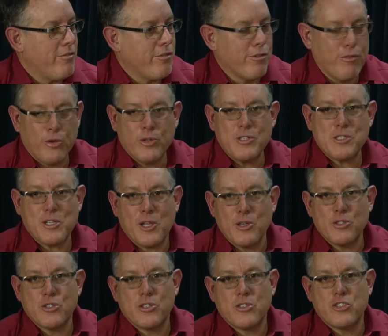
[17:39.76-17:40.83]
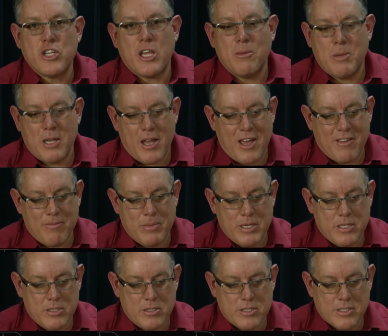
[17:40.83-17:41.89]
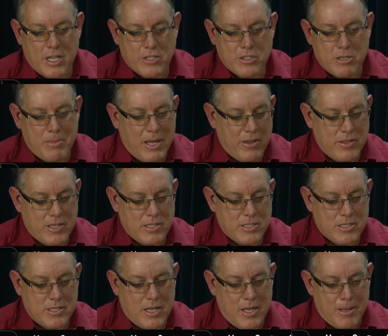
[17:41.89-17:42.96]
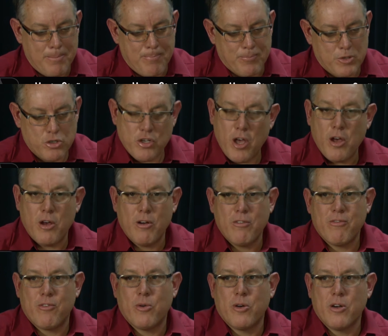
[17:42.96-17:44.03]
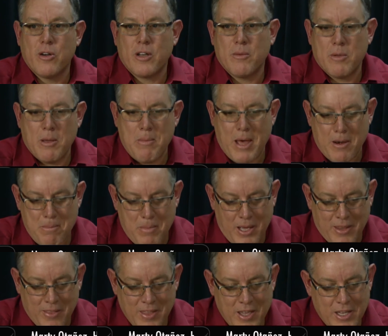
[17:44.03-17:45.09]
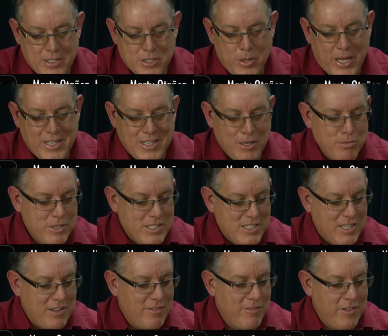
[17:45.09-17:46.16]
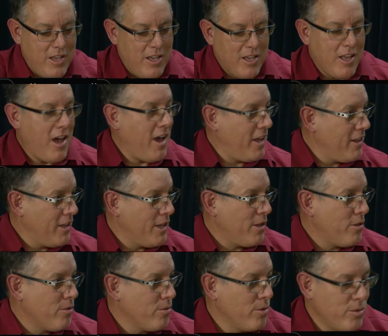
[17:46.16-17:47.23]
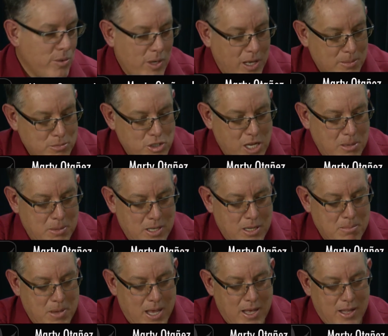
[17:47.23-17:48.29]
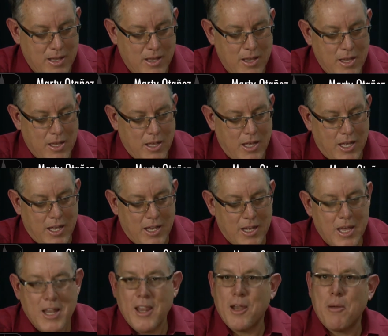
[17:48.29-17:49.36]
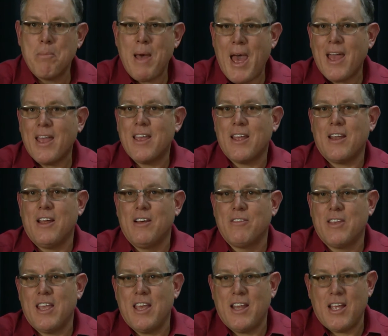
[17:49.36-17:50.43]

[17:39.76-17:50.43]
for full disclosure, Jamie and I have been in discussion about this um, show for about a month. So I did receive kindly through um, Jamie in the mail uh, a little packet of canna